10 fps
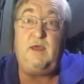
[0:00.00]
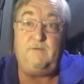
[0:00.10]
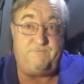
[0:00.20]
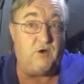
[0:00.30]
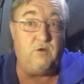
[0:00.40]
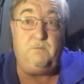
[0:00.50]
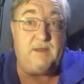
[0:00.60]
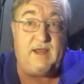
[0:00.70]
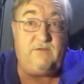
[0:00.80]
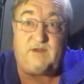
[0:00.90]

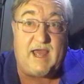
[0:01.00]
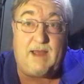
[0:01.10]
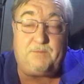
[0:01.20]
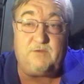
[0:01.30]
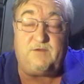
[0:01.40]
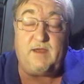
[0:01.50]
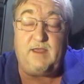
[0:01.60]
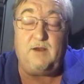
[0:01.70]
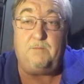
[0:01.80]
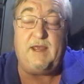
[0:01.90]
phone-based,
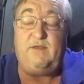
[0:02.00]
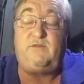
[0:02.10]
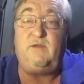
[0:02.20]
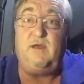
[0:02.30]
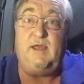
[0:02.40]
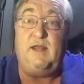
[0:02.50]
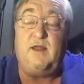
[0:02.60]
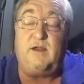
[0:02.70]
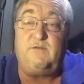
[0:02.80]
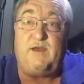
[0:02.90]
based
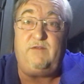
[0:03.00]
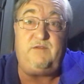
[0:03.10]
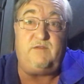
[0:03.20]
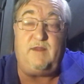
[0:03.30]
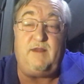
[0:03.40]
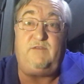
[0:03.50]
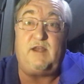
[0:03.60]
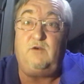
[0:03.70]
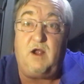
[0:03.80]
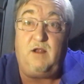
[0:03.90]
e-log devices that they said
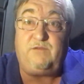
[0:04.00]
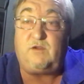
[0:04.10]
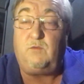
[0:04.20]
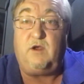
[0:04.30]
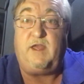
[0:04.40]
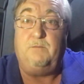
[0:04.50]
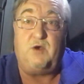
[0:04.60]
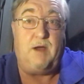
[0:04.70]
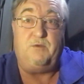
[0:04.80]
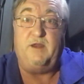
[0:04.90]
are also working
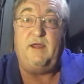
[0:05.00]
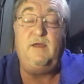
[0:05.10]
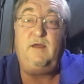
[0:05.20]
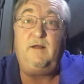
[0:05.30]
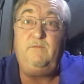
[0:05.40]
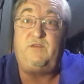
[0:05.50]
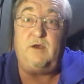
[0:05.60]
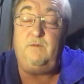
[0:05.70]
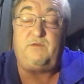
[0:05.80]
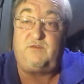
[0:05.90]
properly.
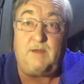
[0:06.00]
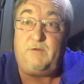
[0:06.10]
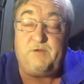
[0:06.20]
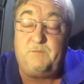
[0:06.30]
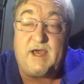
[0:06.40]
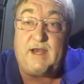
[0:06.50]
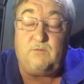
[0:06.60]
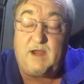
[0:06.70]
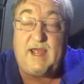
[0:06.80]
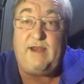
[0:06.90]
So some of them got it
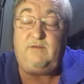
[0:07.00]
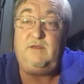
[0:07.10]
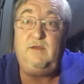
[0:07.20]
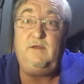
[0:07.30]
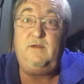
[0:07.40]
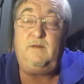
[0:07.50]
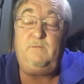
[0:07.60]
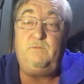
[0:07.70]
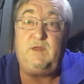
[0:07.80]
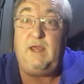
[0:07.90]
right.
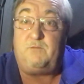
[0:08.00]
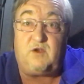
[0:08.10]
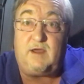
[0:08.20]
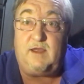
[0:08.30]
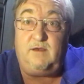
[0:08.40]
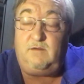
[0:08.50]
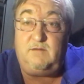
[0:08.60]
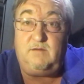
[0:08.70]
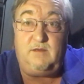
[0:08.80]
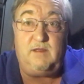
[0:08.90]
Keep Truckin,
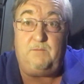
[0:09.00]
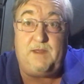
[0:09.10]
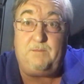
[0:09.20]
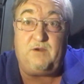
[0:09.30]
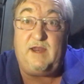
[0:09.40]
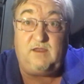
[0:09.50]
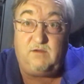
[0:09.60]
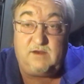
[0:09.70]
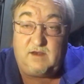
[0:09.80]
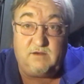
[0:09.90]
and PeopleNet, you
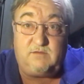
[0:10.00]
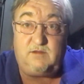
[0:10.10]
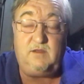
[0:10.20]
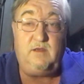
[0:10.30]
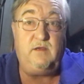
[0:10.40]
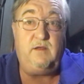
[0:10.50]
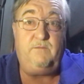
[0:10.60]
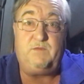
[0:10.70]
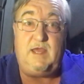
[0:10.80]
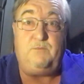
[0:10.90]
didn't.
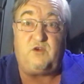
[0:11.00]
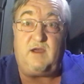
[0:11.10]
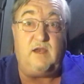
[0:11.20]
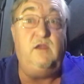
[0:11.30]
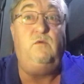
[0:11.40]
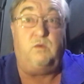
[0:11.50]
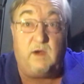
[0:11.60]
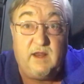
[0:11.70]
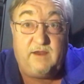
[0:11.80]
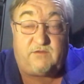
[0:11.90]
Keep Truckin, you
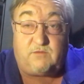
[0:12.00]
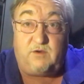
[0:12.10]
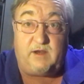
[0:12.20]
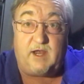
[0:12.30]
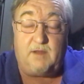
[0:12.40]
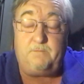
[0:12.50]
really screwed it up.